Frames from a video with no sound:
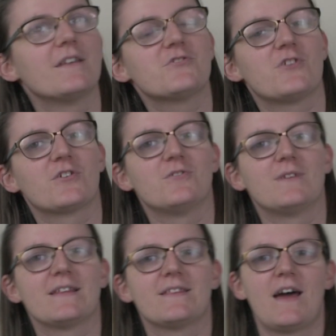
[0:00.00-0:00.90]
of struggle
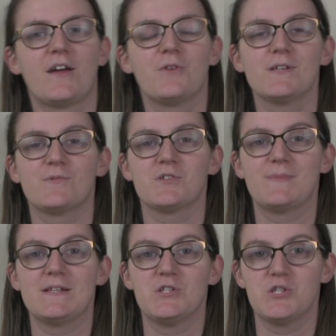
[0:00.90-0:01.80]
with, and I always want to
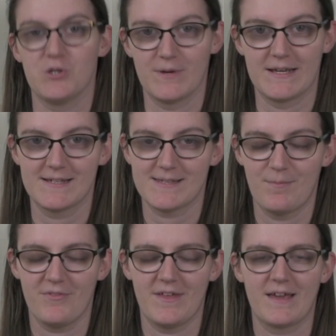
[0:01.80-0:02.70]
be doing
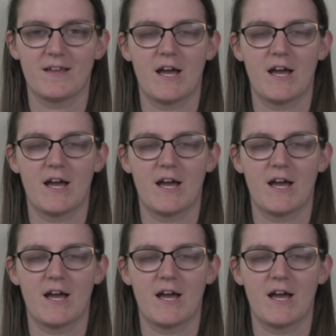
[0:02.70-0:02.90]
something.